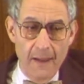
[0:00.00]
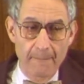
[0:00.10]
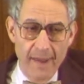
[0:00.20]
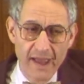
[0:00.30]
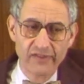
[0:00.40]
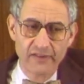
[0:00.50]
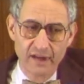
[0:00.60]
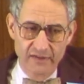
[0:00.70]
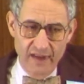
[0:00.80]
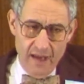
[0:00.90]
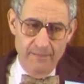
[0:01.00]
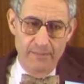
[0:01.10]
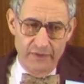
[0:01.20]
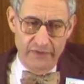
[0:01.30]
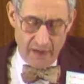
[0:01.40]
best
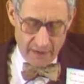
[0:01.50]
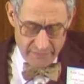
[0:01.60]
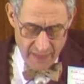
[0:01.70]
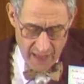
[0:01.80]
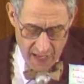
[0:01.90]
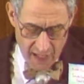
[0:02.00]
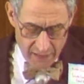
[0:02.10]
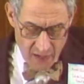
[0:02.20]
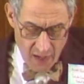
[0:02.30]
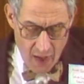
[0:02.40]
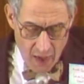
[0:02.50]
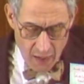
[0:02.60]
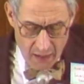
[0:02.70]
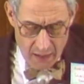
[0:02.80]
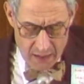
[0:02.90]
examples of that
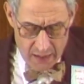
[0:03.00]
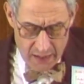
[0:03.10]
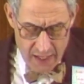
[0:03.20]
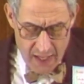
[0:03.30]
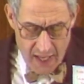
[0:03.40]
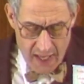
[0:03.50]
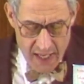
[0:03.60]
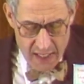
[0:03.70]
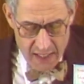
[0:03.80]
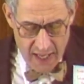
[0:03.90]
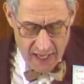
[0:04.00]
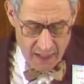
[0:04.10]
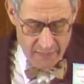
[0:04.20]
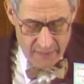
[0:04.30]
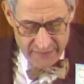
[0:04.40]
are in
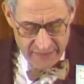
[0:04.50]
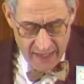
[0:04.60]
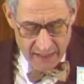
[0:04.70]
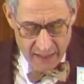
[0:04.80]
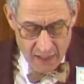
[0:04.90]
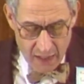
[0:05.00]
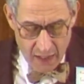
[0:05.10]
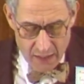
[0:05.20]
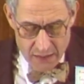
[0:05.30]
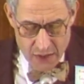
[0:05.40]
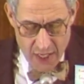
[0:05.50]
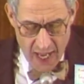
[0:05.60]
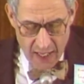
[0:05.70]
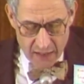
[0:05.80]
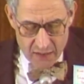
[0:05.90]
areas like
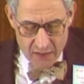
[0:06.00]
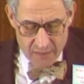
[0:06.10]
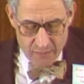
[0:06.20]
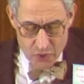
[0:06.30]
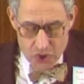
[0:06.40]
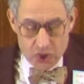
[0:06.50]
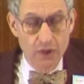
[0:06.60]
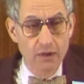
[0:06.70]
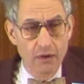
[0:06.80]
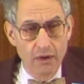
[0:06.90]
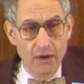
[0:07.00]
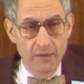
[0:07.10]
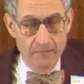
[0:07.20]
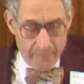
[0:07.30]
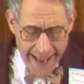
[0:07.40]
contract, commercial law,
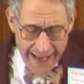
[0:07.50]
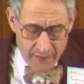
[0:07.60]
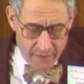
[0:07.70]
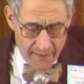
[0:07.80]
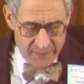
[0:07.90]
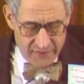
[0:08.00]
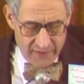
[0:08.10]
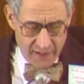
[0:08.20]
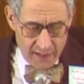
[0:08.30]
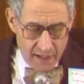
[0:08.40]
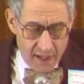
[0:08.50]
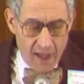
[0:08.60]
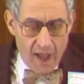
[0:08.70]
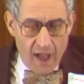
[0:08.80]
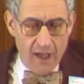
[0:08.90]
bankruptcy,
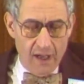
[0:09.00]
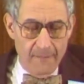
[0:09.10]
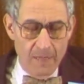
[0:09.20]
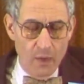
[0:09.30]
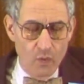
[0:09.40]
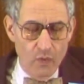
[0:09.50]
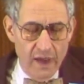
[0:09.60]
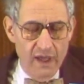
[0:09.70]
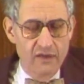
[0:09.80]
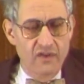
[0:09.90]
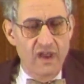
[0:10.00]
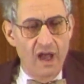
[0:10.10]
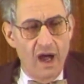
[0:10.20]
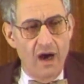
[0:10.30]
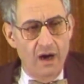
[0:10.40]
which
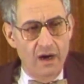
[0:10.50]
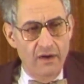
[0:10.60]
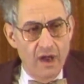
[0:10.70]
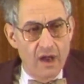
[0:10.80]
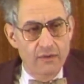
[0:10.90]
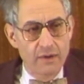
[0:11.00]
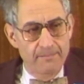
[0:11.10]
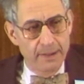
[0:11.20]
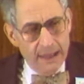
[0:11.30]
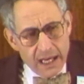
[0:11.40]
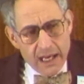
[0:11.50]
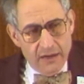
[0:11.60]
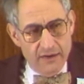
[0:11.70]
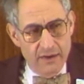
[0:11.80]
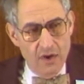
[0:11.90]
are
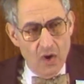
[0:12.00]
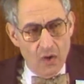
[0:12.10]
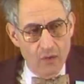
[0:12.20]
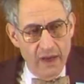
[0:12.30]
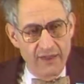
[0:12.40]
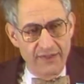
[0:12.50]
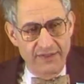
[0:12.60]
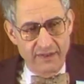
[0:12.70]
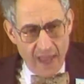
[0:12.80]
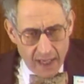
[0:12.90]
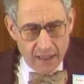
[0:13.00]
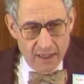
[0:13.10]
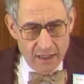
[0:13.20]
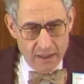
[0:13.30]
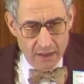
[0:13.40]
replete with
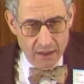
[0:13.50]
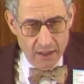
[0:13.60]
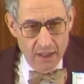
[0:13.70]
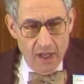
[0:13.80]
technical,